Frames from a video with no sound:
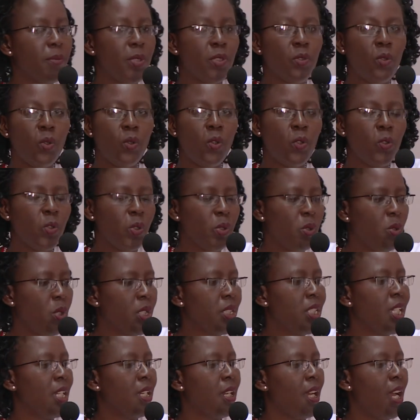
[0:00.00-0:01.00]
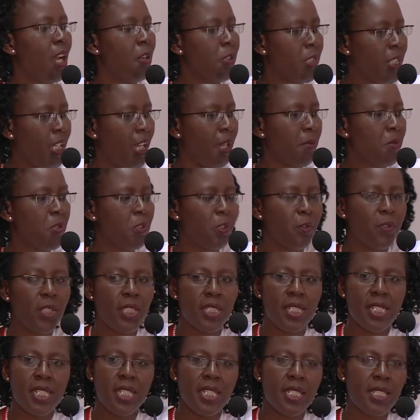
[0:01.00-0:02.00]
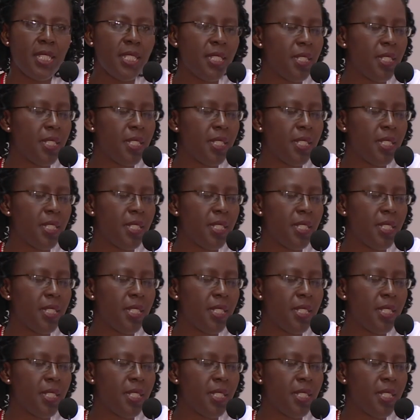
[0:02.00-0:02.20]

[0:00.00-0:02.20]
been the outcomes of the testing